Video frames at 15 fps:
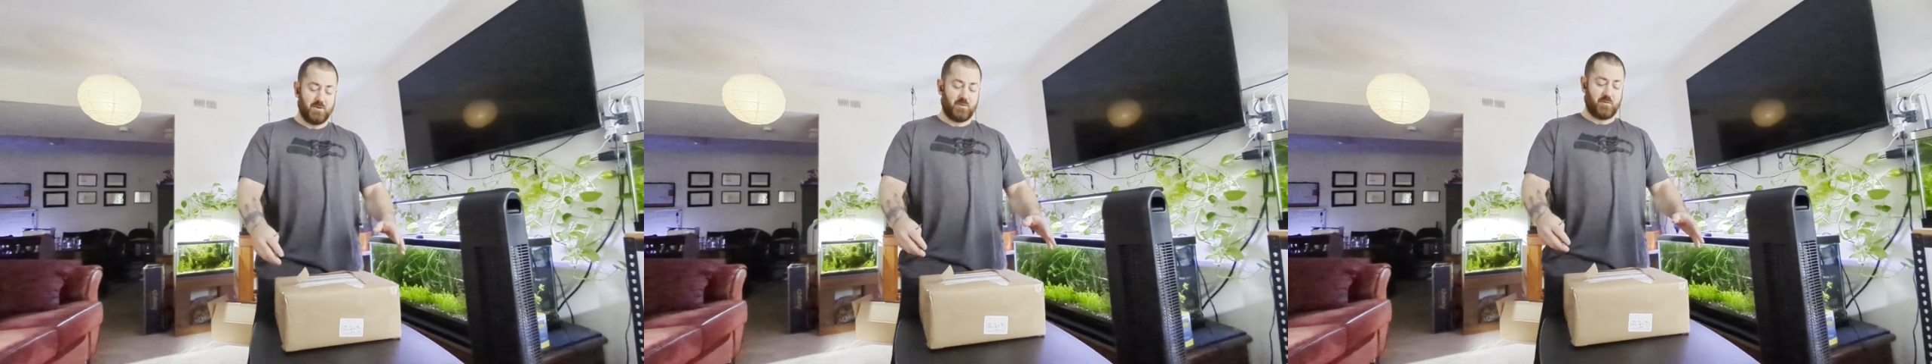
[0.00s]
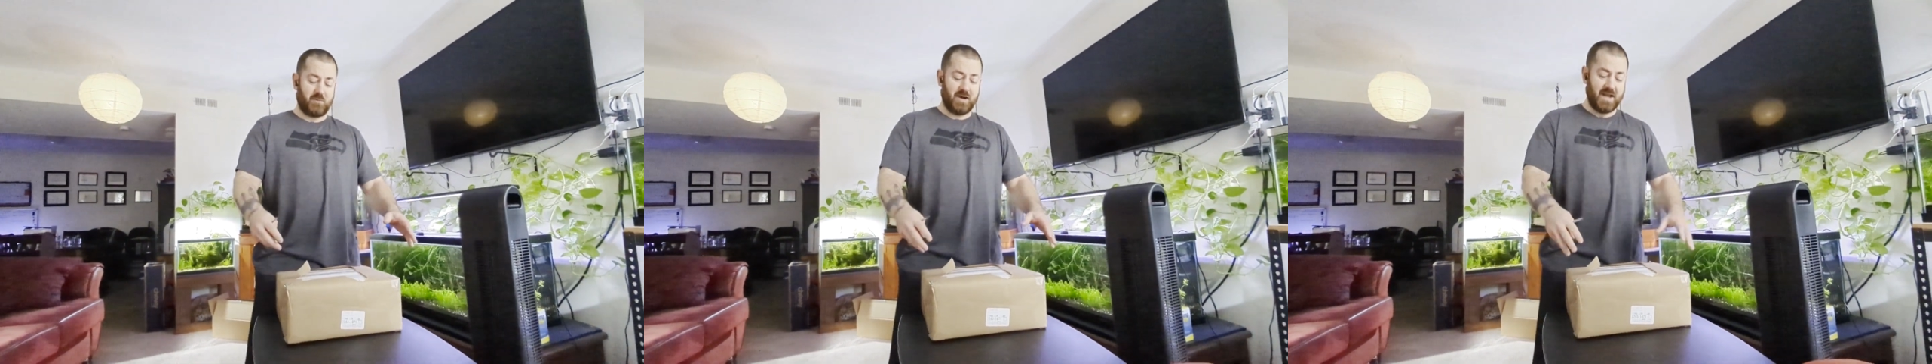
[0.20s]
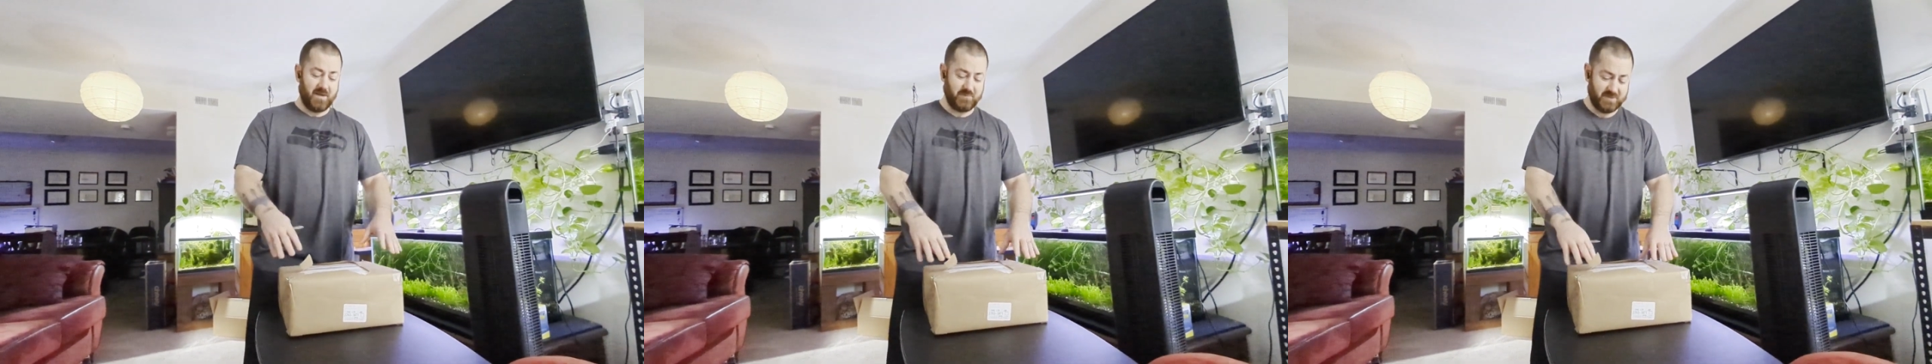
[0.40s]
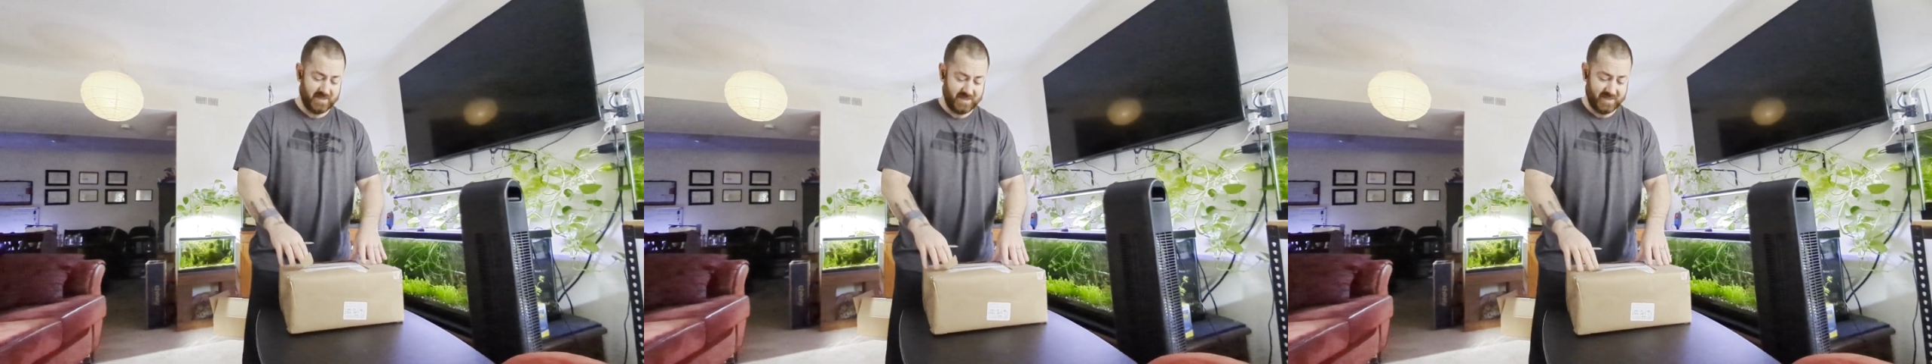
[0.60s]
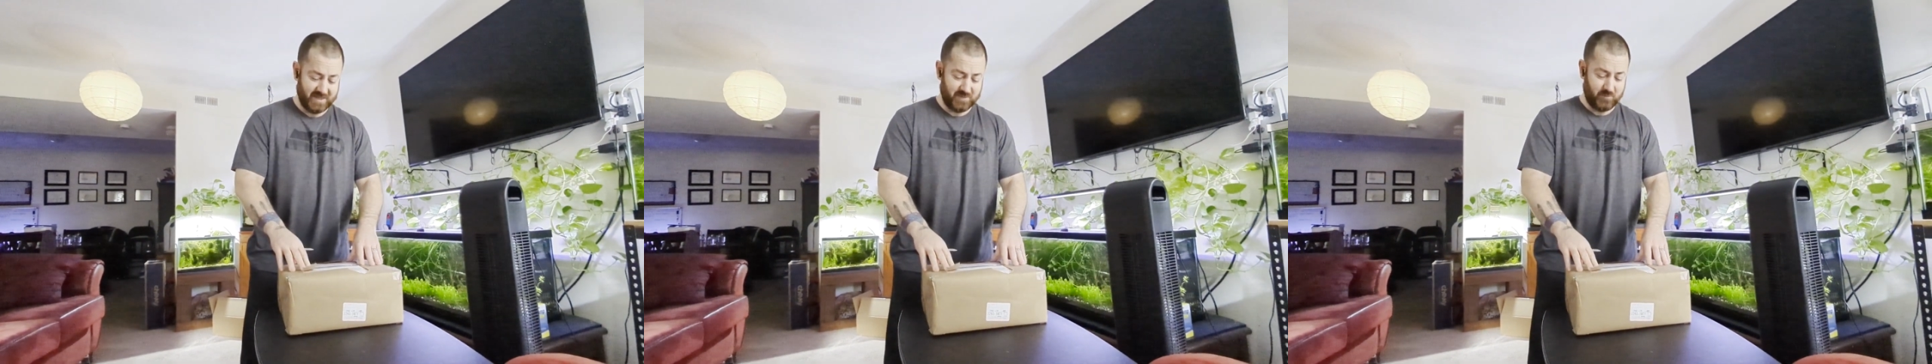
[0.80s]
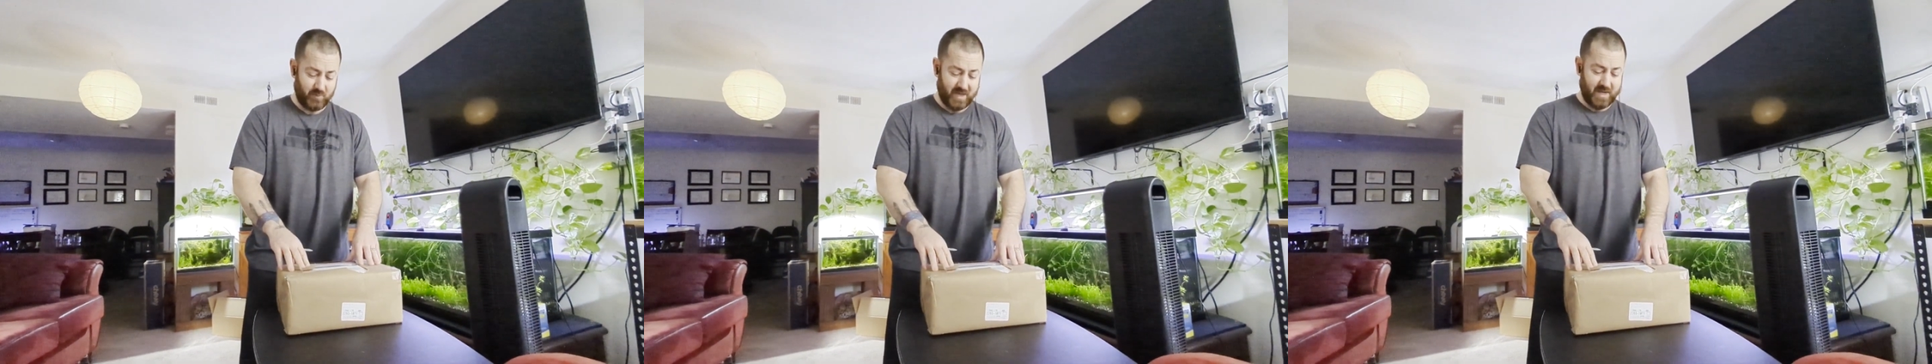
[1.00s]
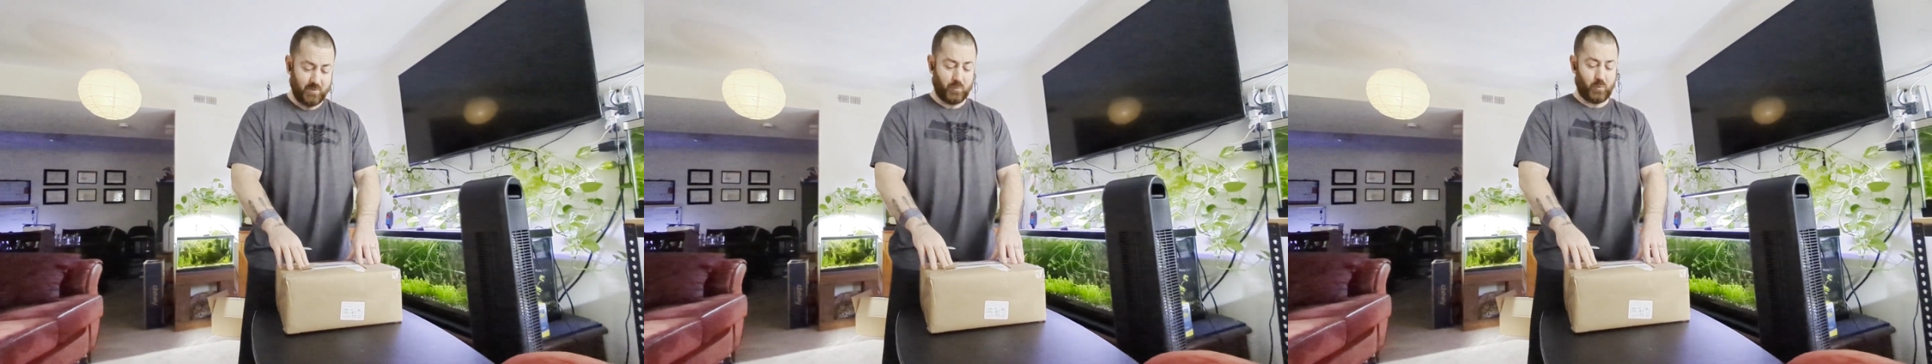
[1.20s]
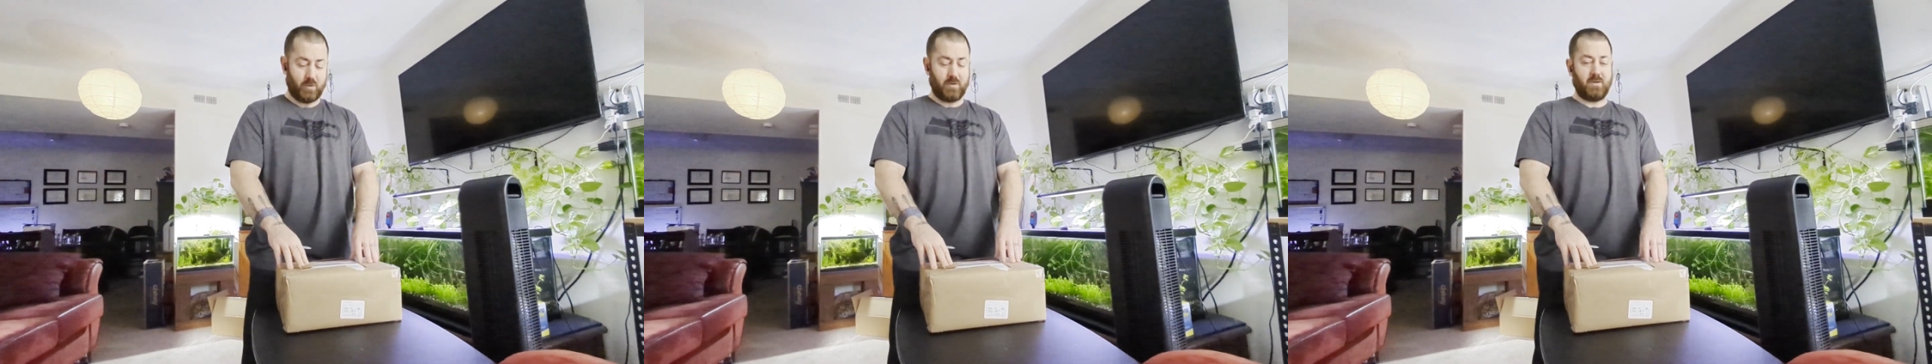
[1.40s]
wrapped it in
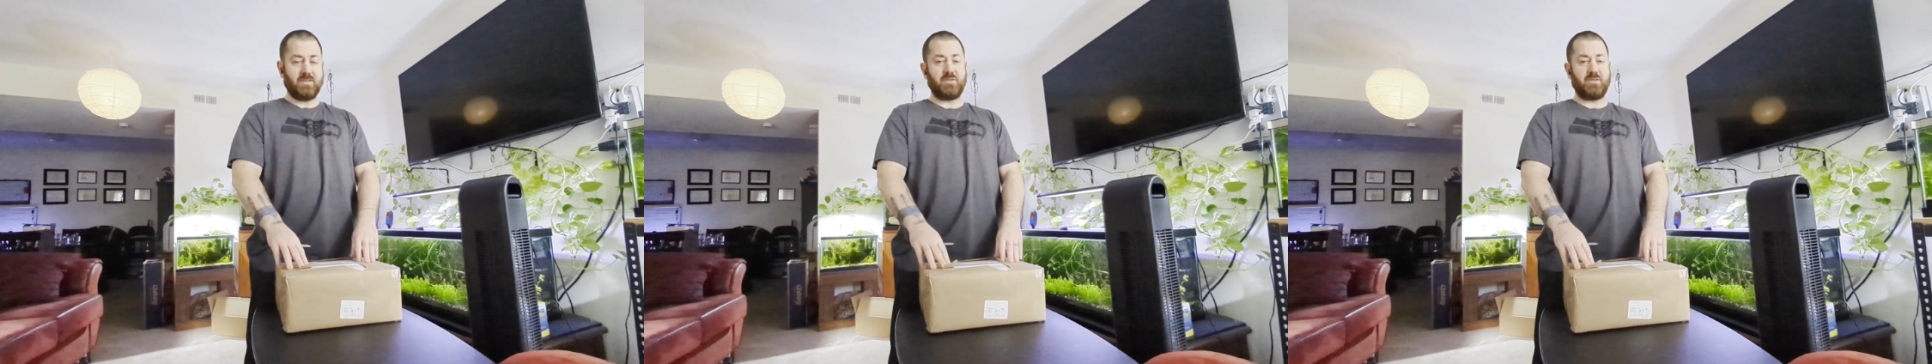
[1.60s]
paper